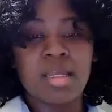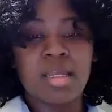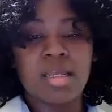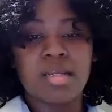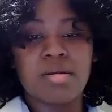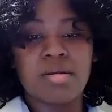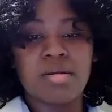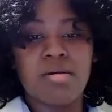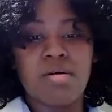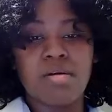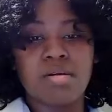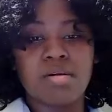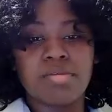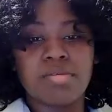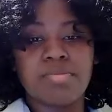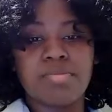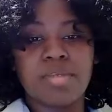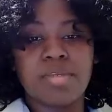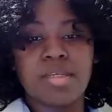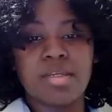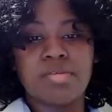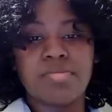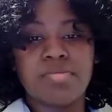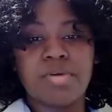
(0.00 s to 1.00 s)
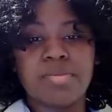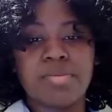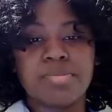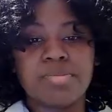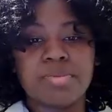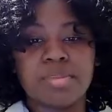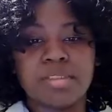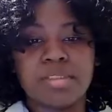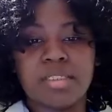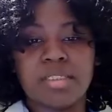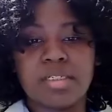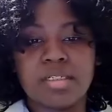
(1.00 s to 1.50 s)
and all of the
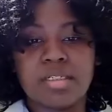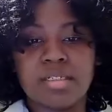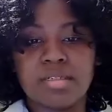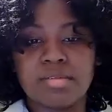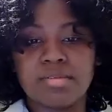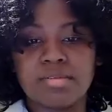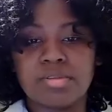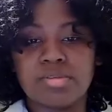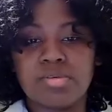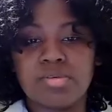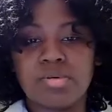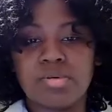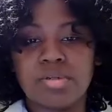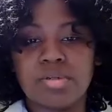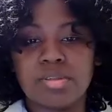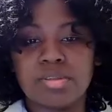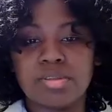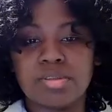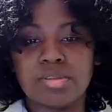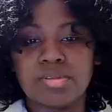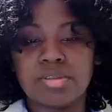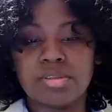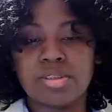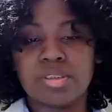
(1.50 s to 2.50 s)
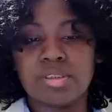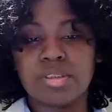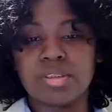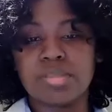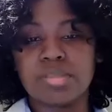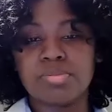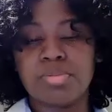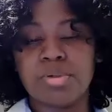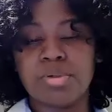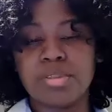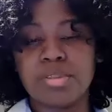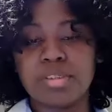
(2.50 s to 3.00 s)
representatives or
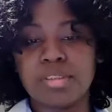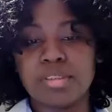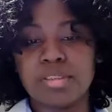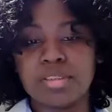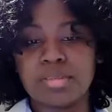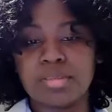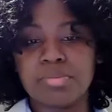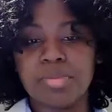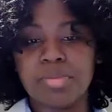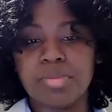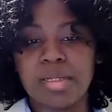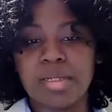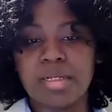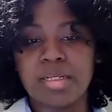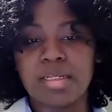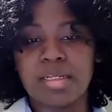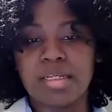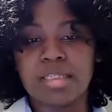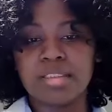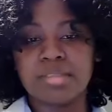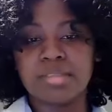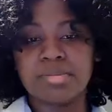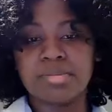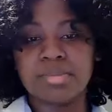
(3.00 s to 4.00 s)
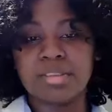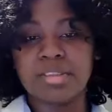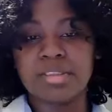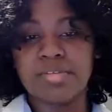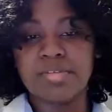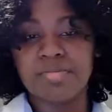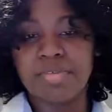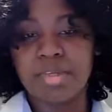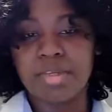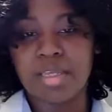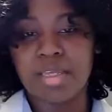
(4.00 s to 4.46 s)
associates participating in that specific